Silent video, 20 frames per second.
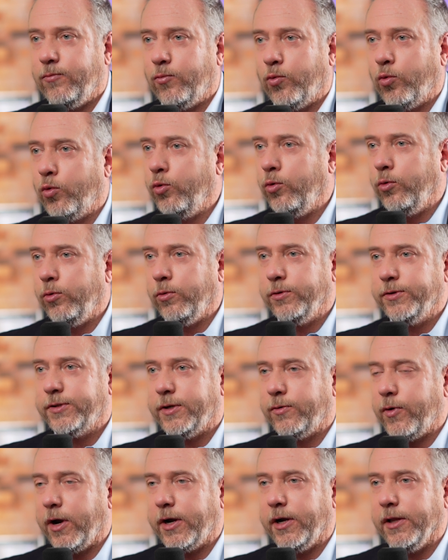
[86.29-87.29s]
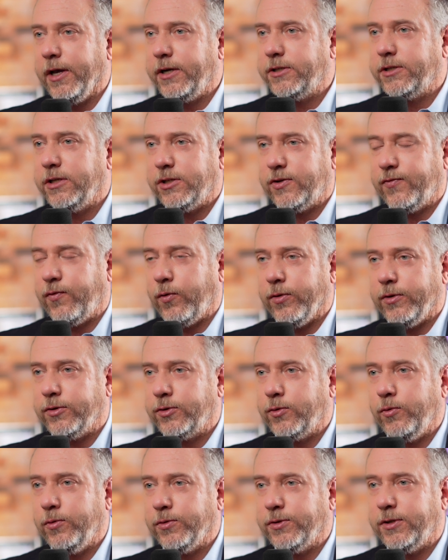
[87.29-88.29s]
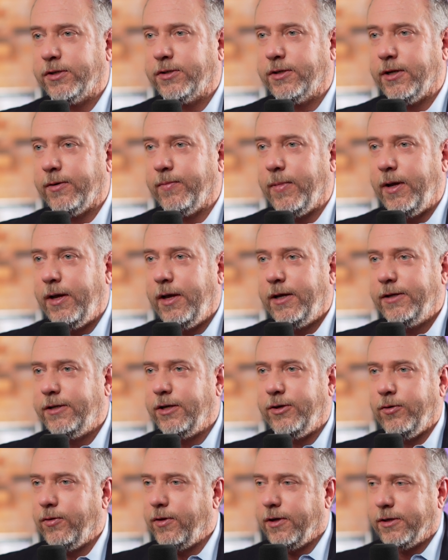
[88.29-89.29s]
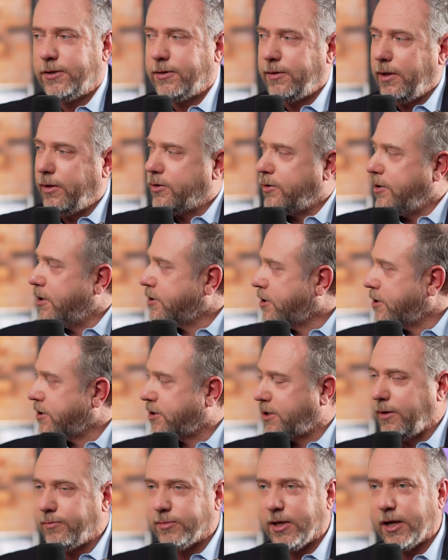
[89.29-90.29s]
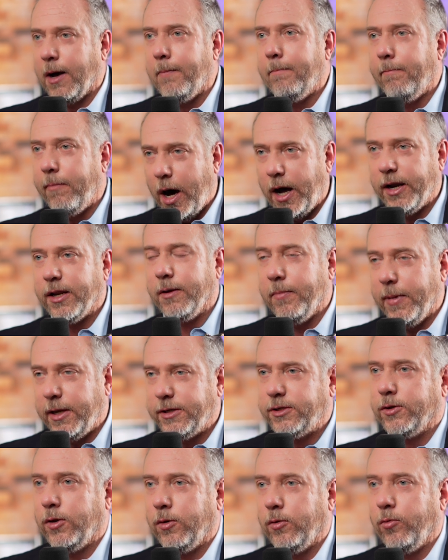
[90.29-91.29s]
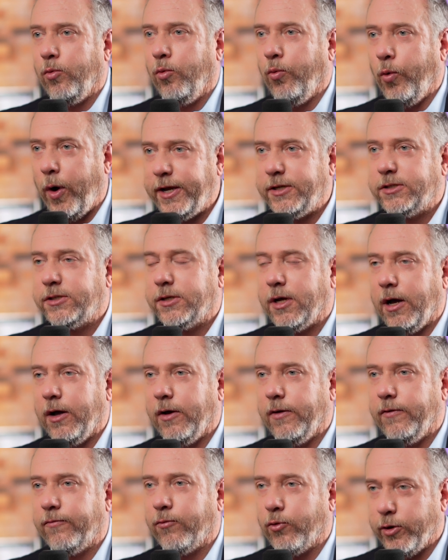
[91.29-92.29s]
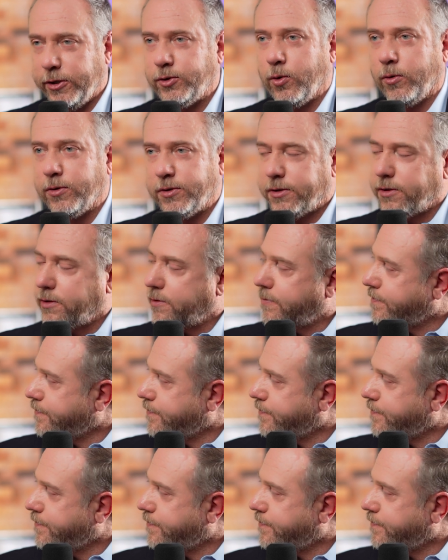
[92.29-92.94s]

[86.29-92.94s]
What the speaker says: rules and regulations for the school system to do this? This just seems like a monumental waste of resources.